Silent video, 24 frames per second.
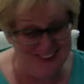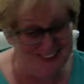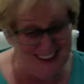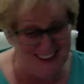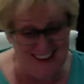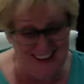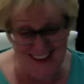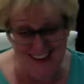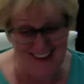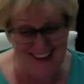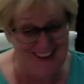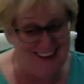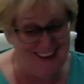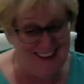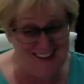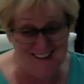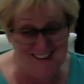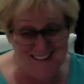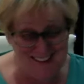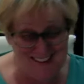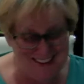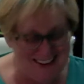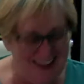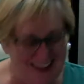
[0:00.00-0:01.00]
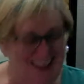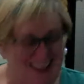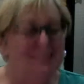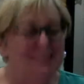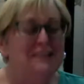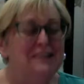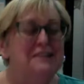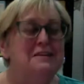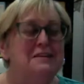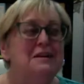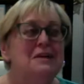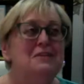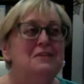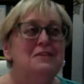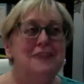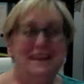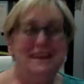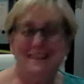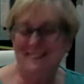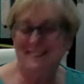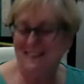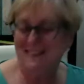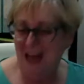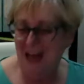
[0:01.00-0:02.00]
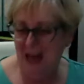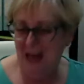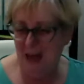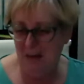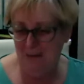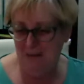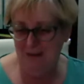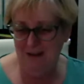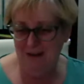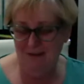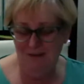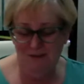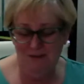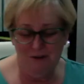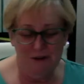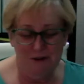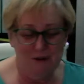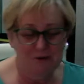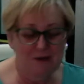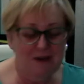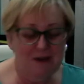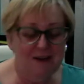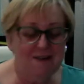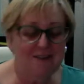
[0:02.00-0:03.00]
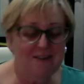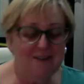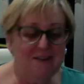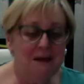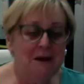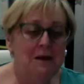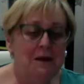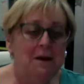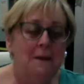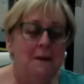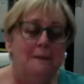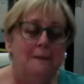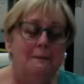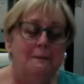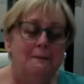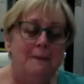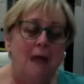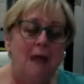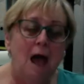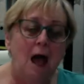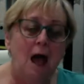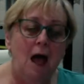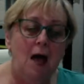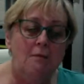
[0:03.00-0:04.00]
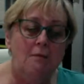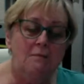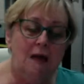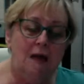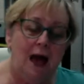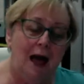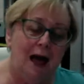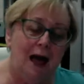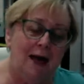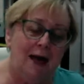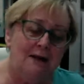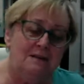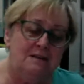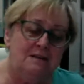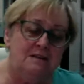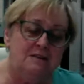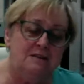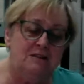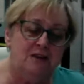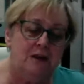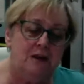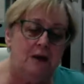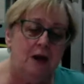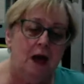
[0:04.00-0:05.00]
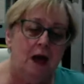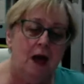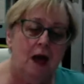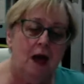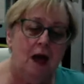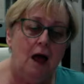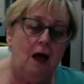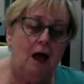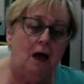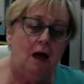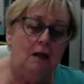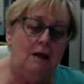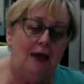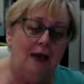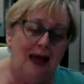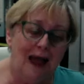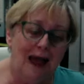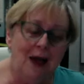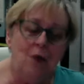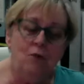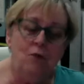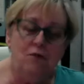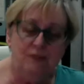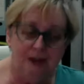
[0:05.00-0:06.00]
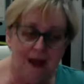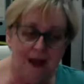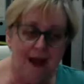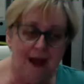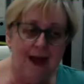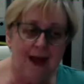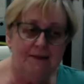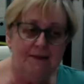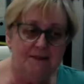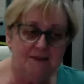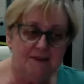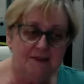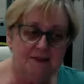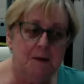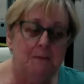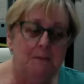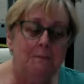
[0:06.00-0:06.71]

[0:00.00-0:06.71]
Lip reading: I hate hearing it. Things are happening for a reason. And allow that.